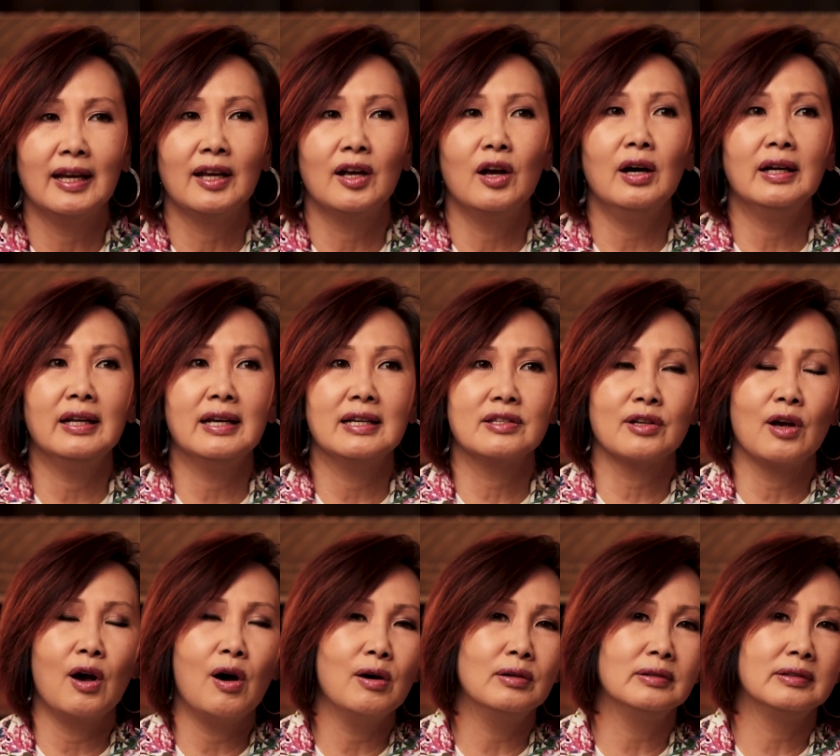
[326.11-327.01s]
that God has
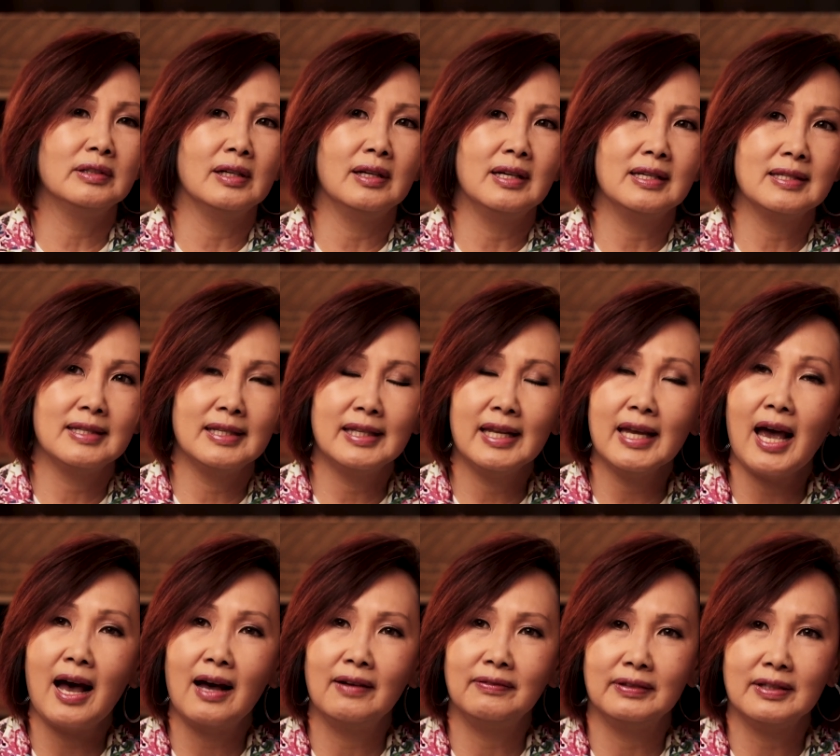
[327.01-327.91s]
called uh, City
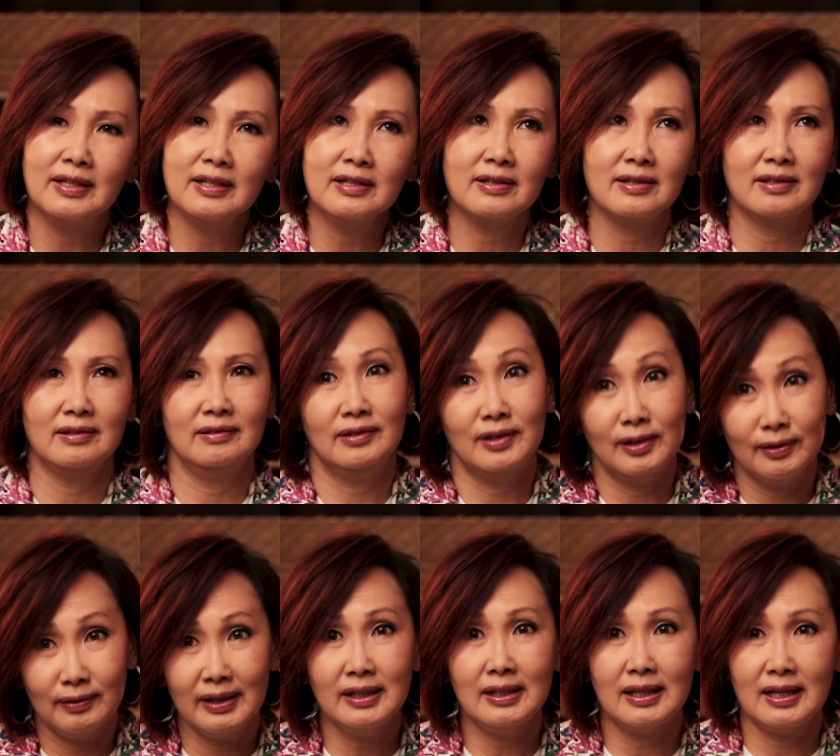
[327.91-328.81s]
Harvest
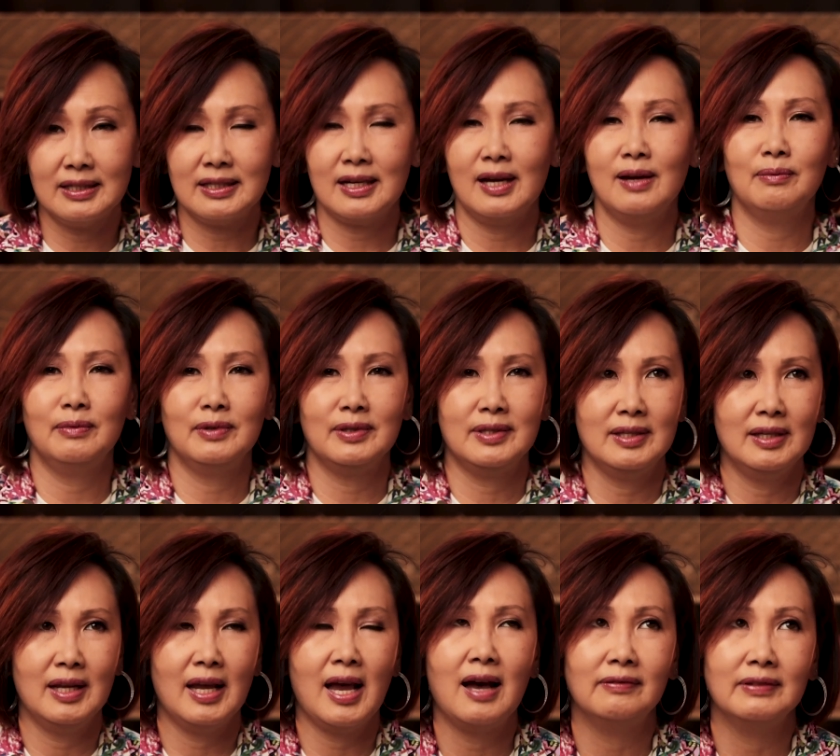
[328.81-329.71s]
during that time of
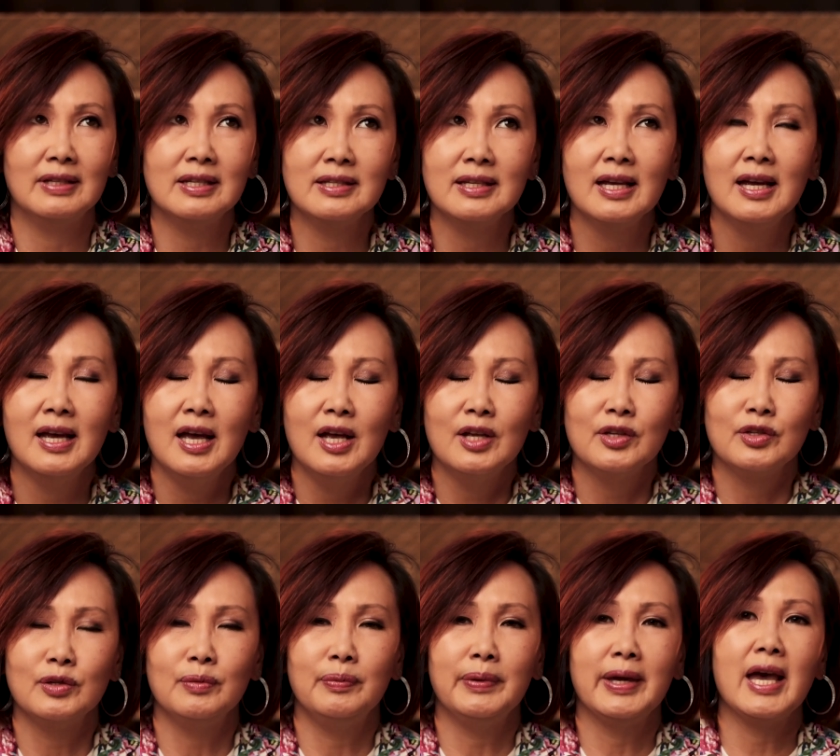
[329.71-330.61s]
City Harvest
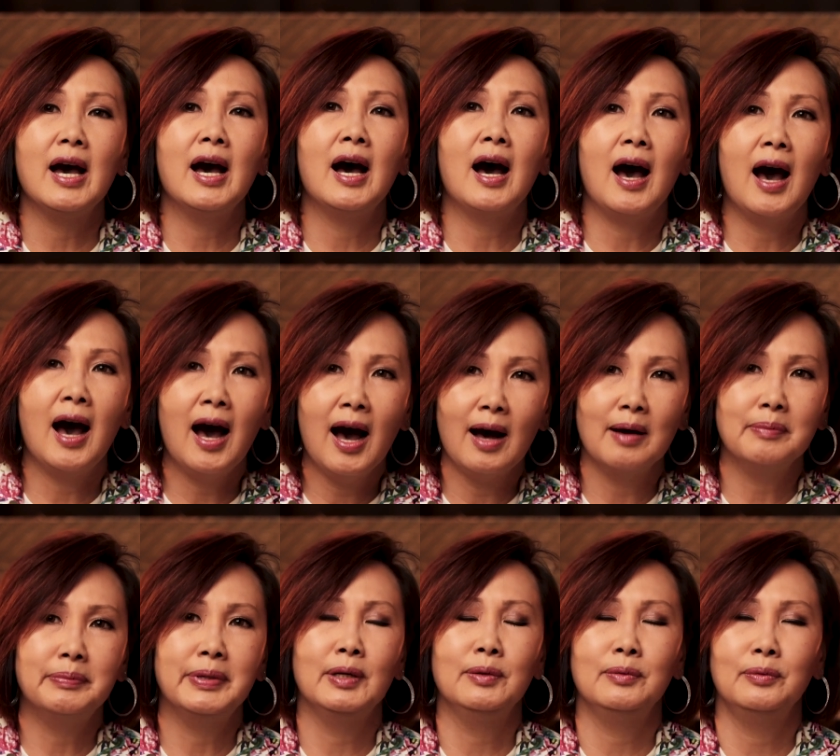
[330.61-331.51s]
to be a
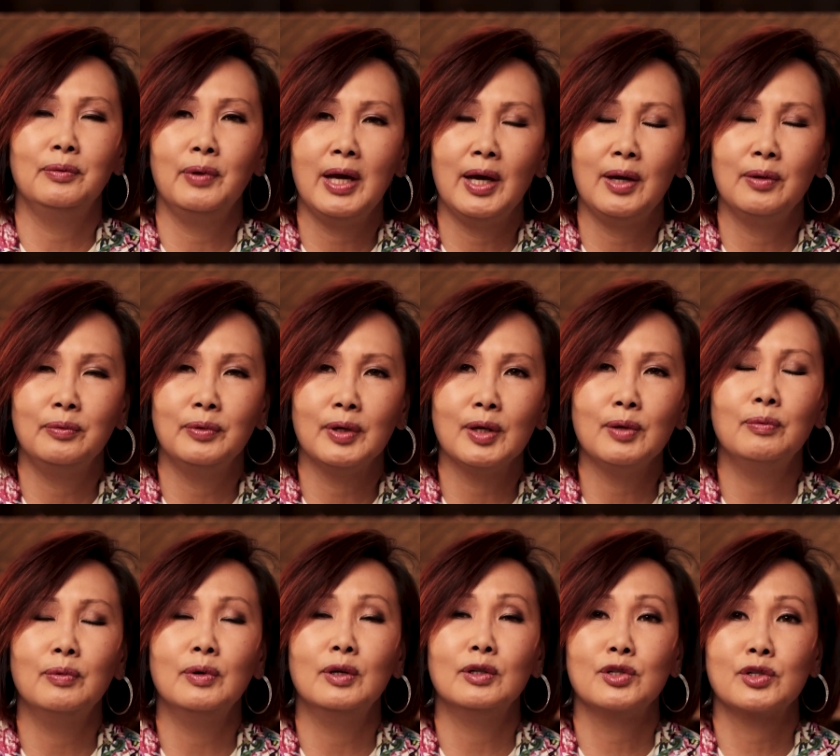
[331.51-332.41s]
hub where we
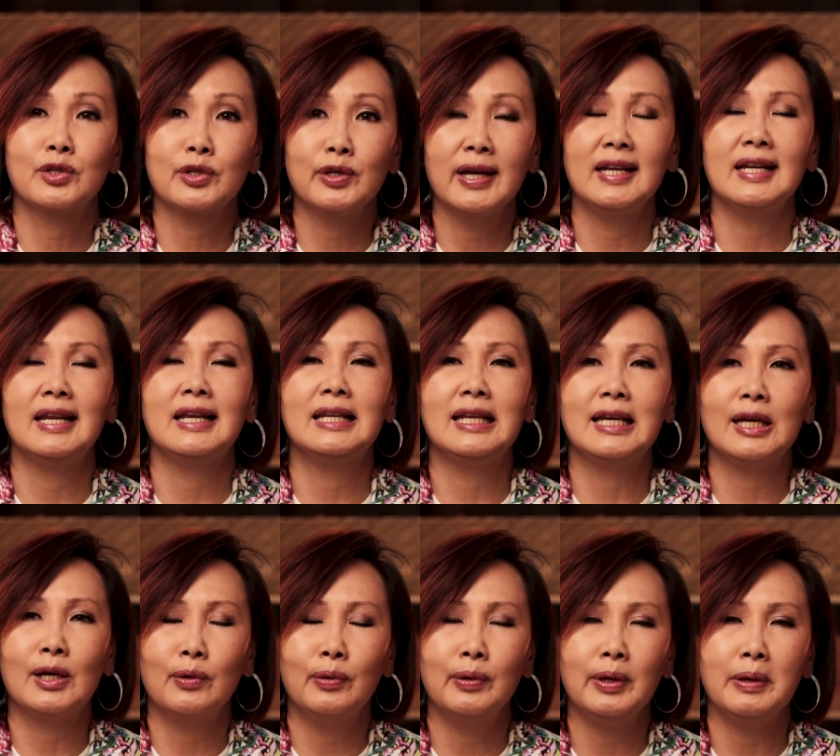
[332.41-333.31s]
will train and
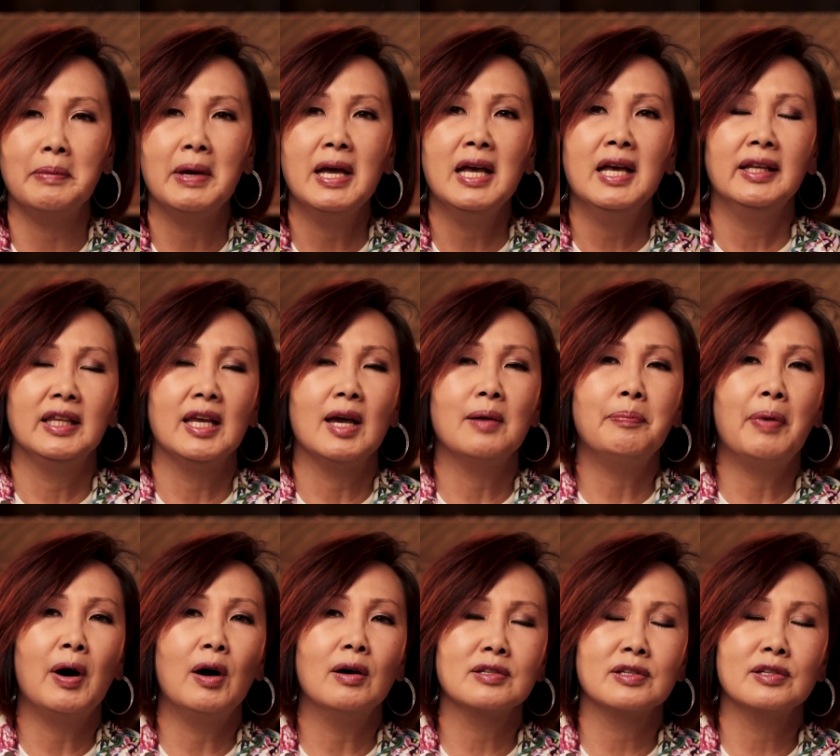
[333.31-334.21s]
equip the
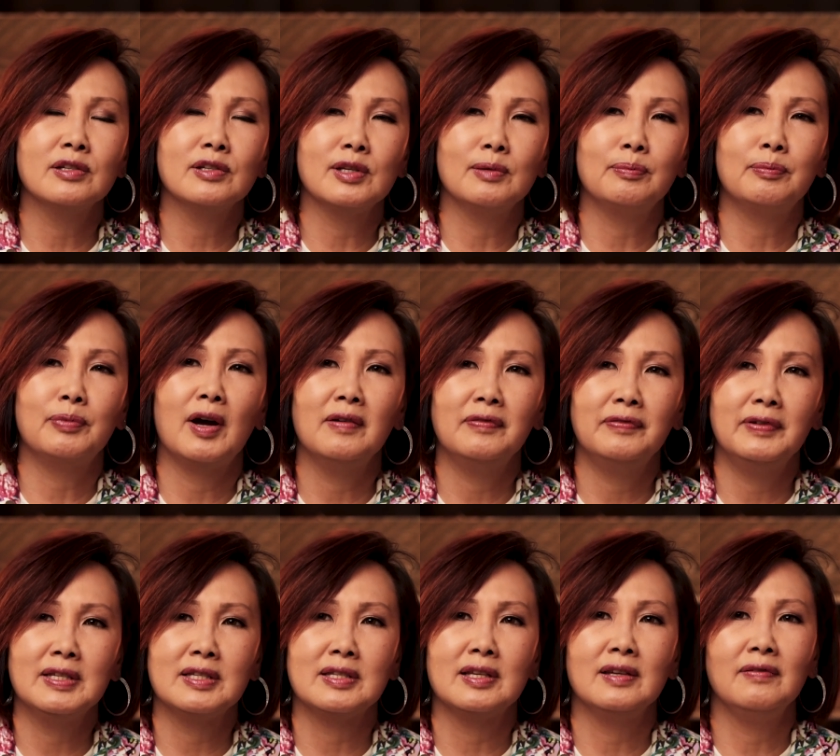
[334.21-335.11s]
apostles, the
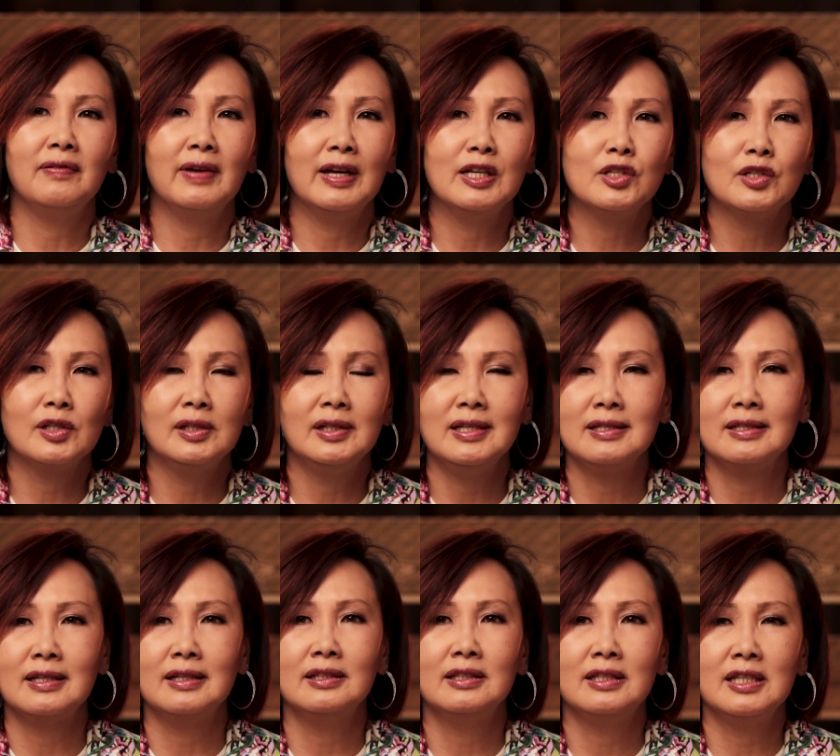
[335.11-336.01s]
prophets, the
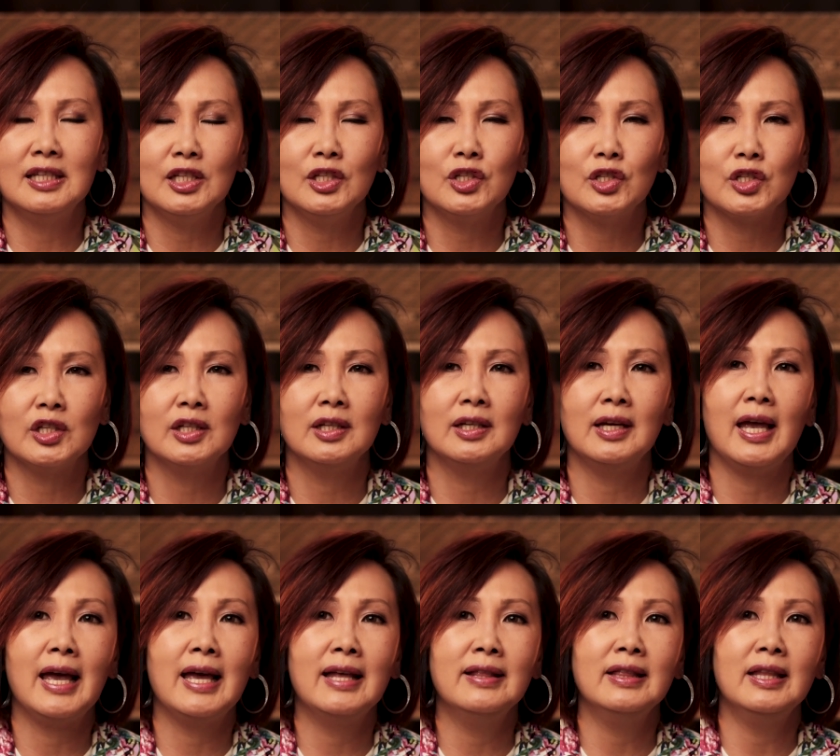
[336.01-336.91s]
evangelists, the
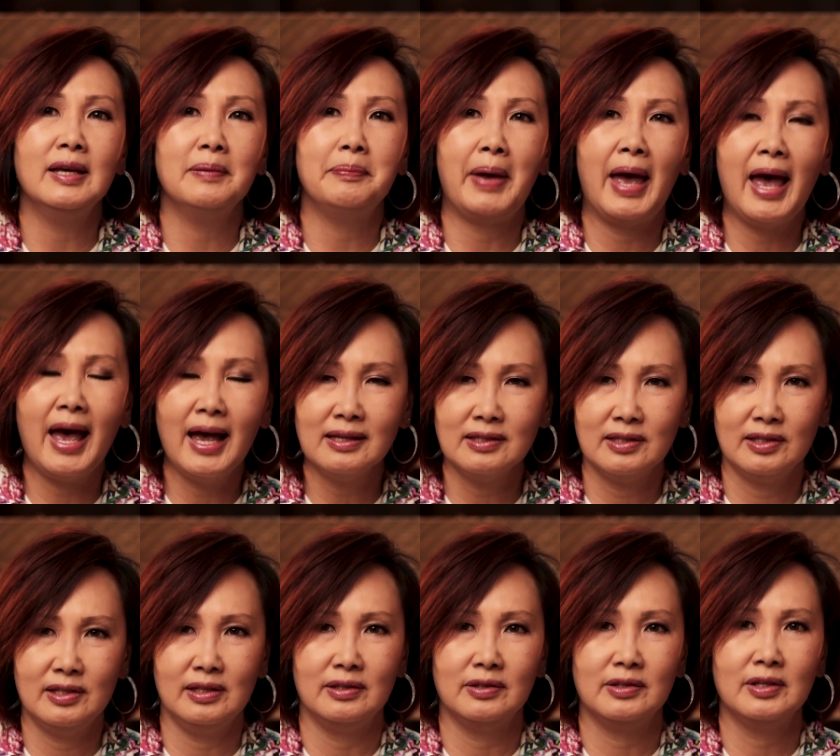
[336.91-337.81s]
teacher, and the
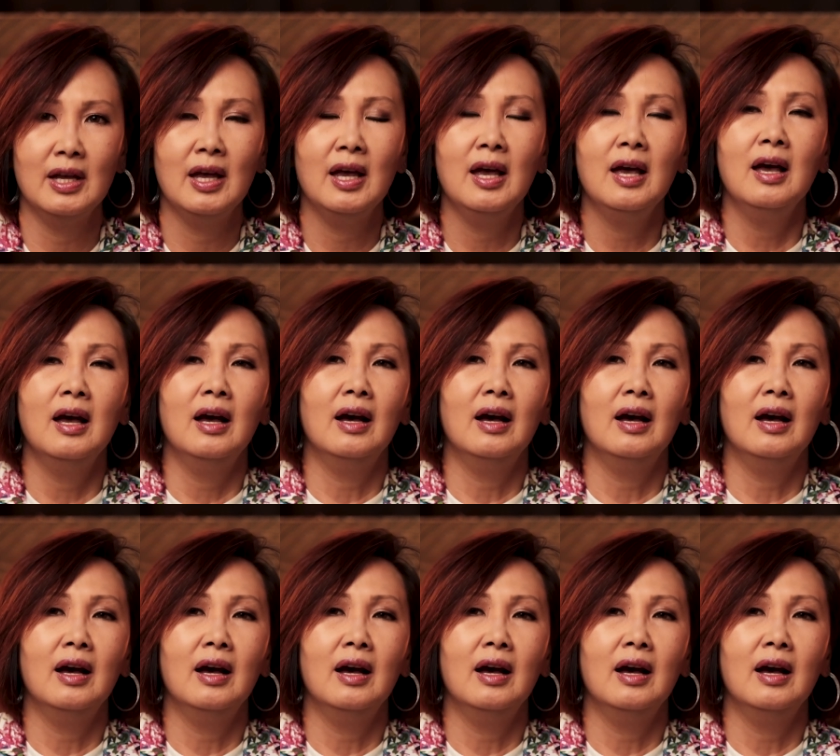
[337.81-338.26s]
pastors